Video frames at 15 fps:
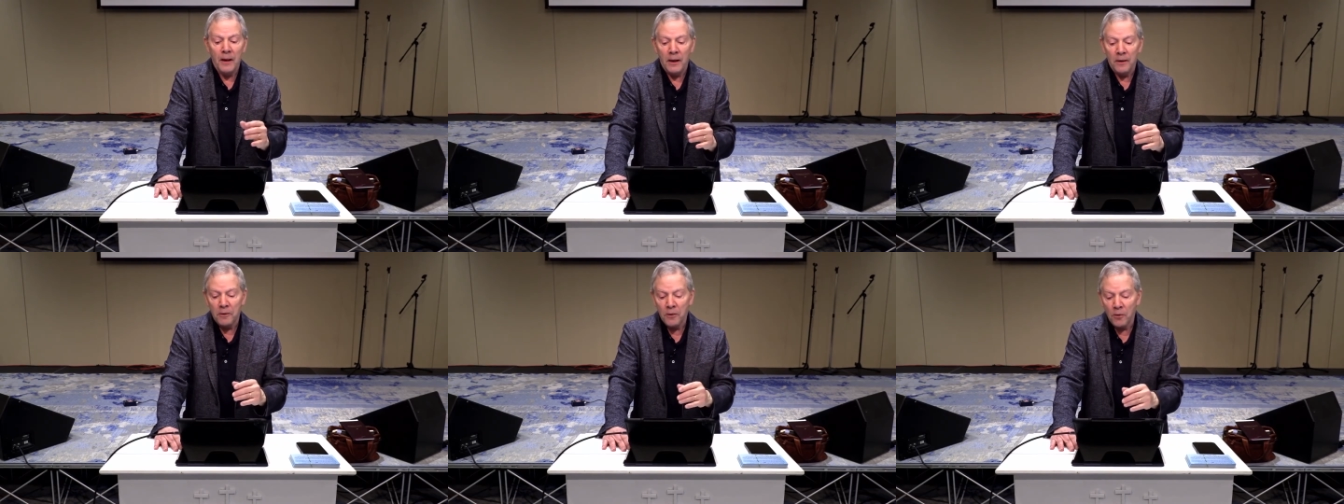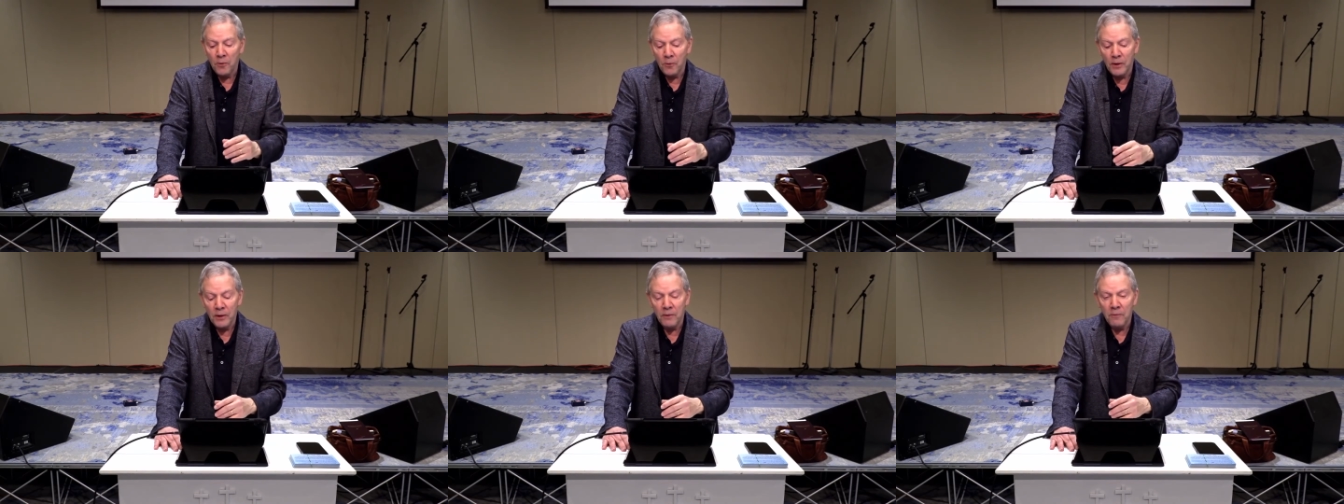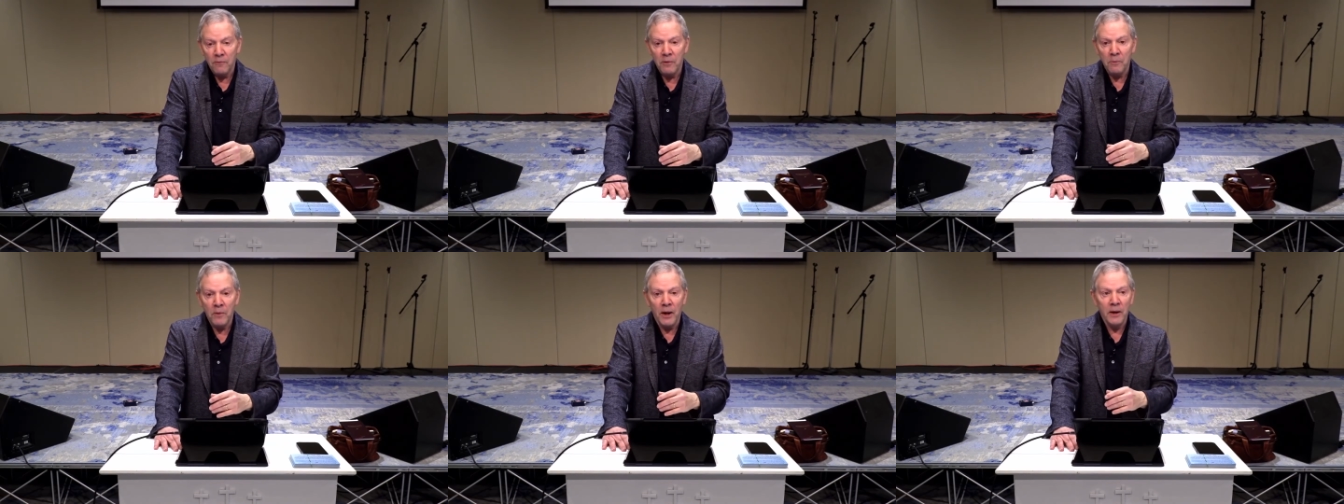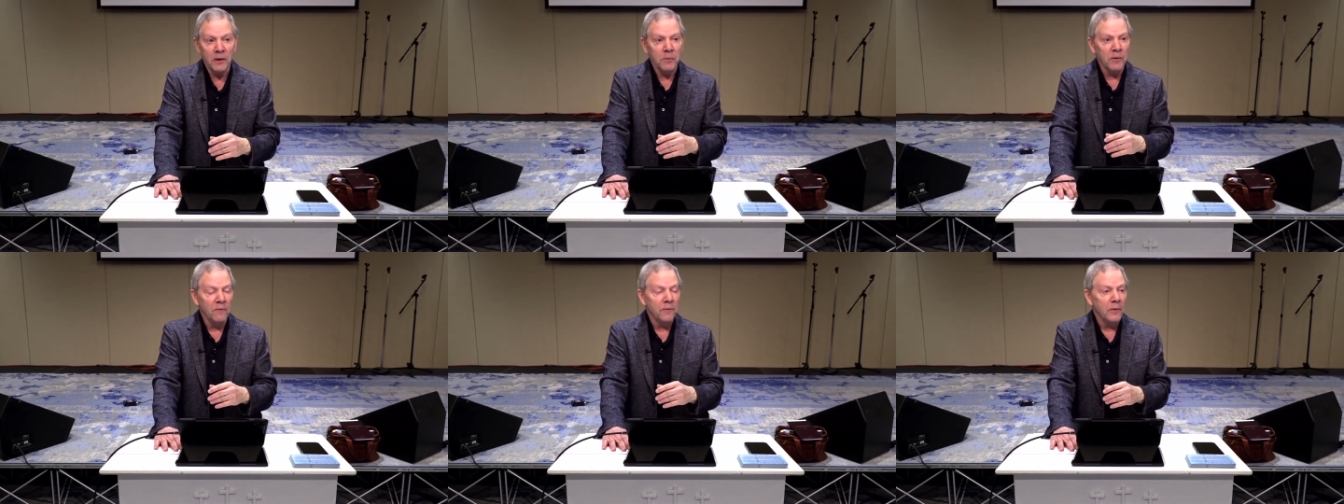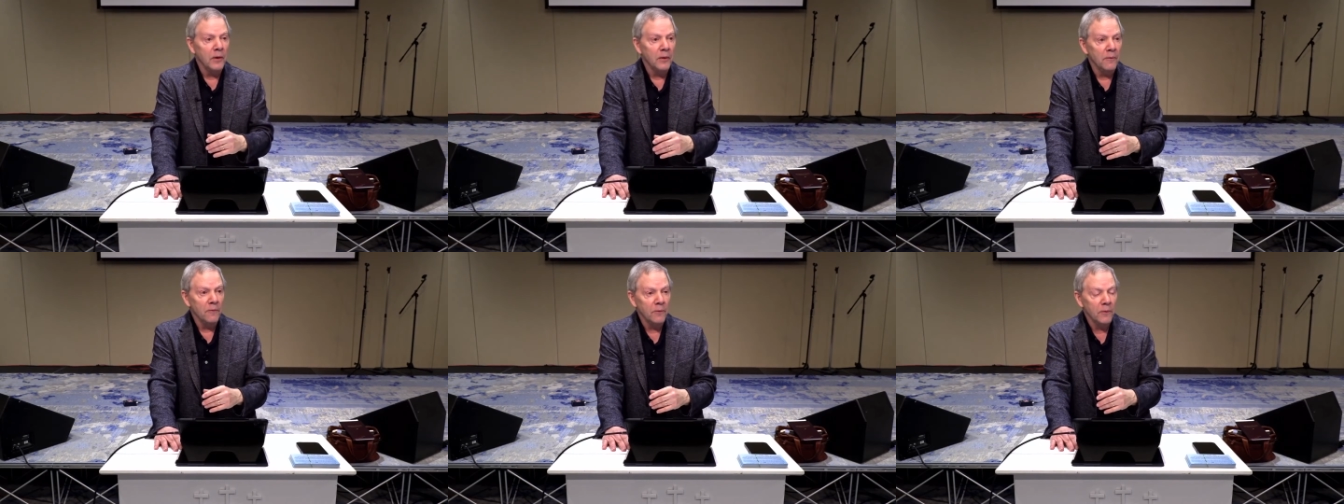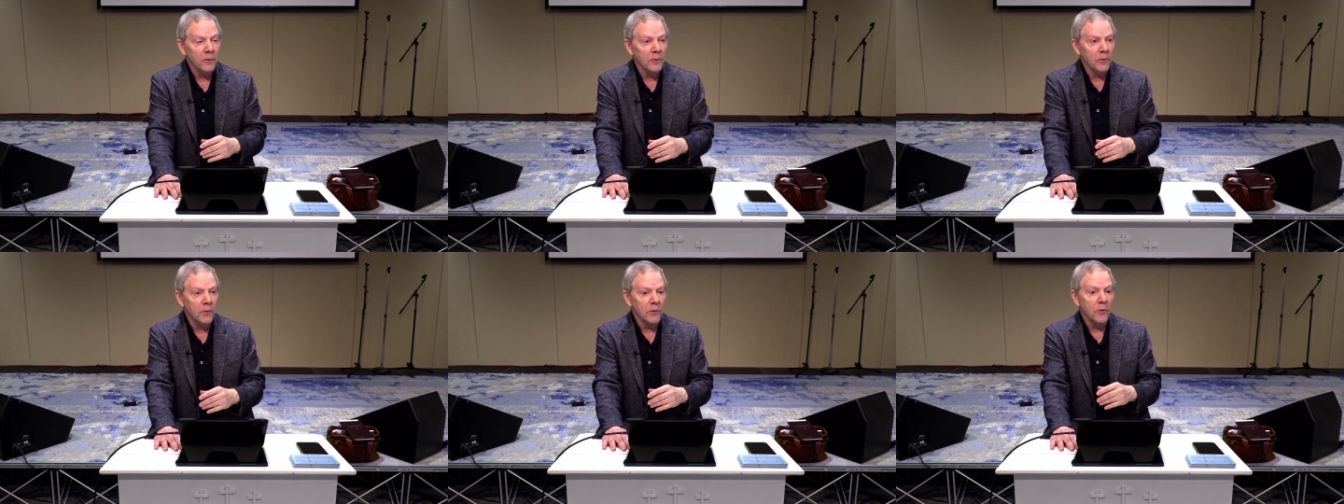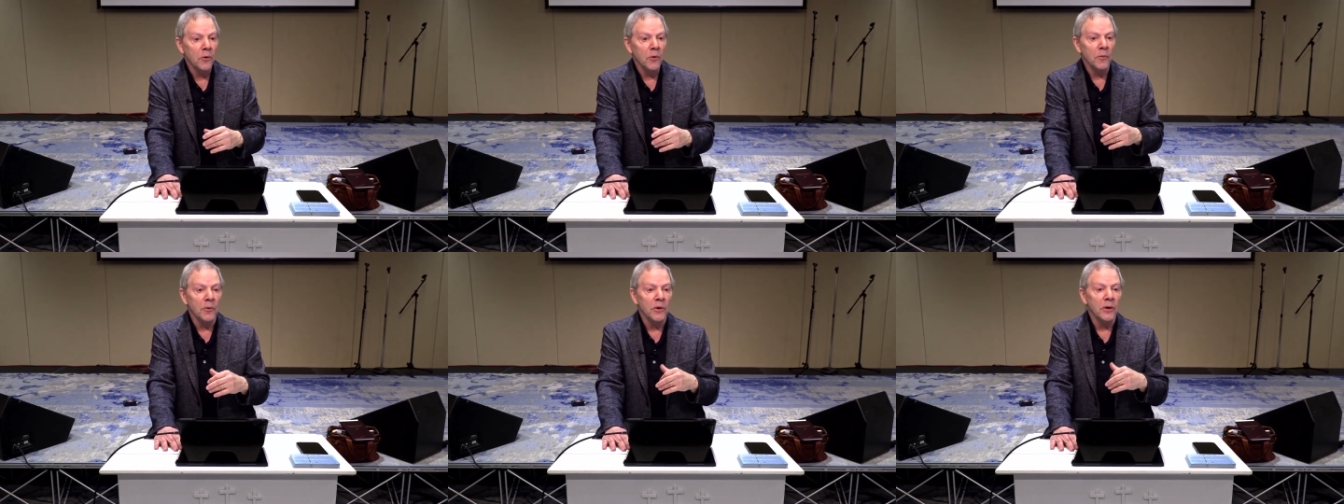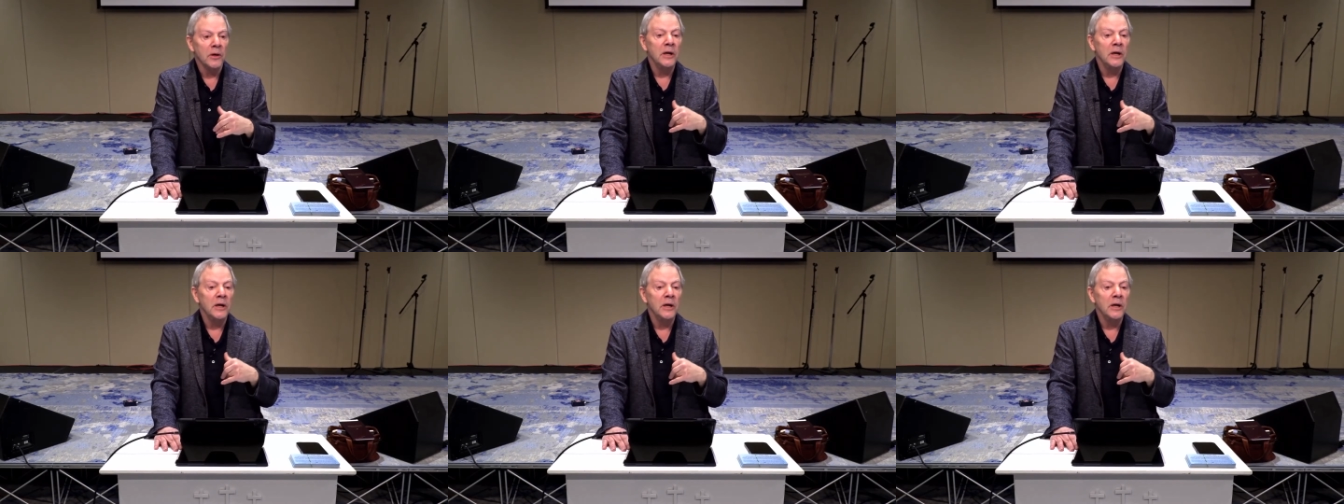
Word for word: And so it reminds me of George Herbert's,